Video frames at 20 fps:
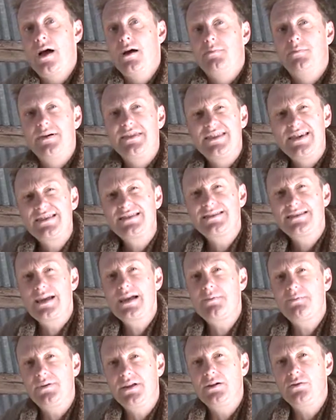But this
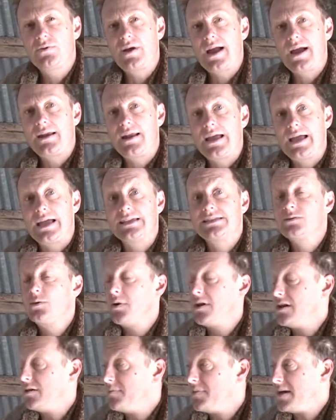sampling grant is
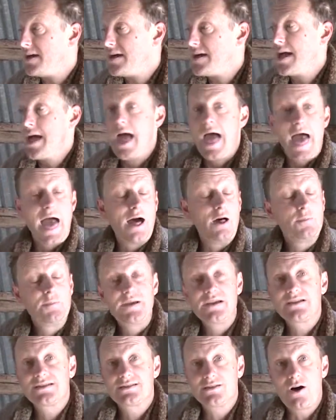going to be
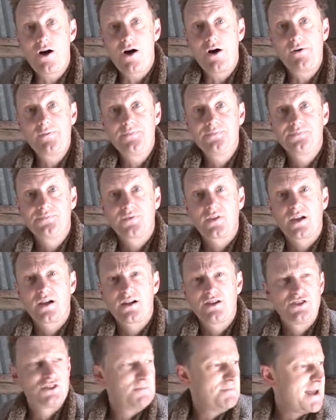helping us all
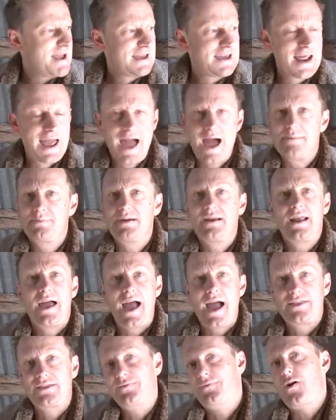to make it happen
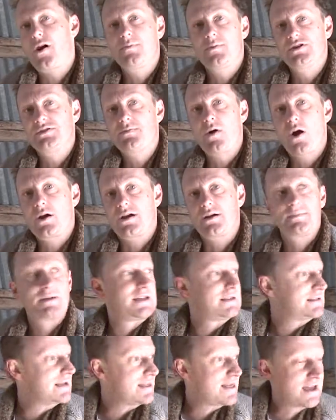at the farmers market,
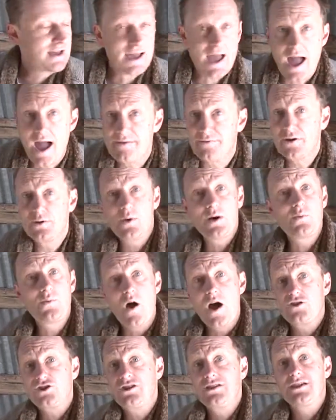because I think everyone
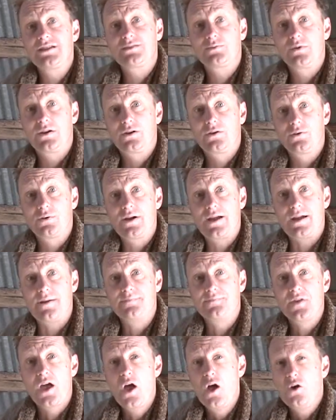watching this would agree,
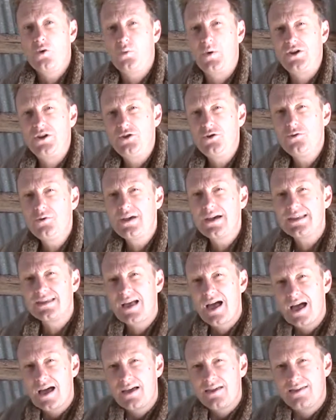when you get
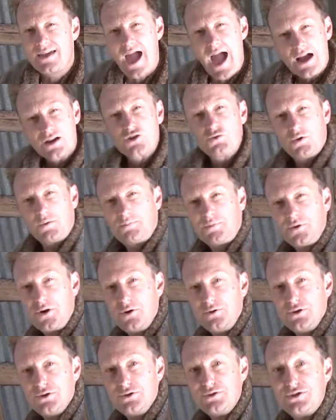the actual
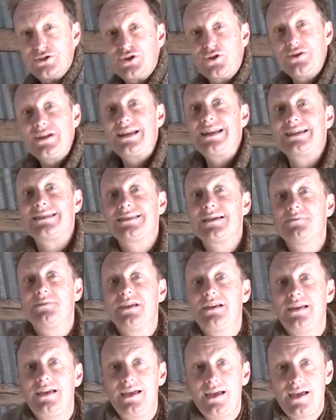produce turned into
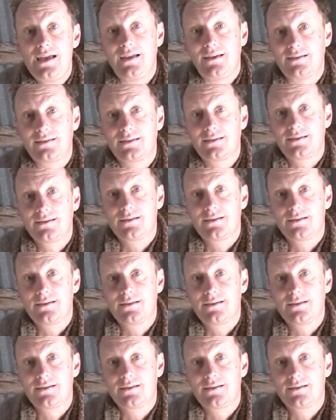something to eat,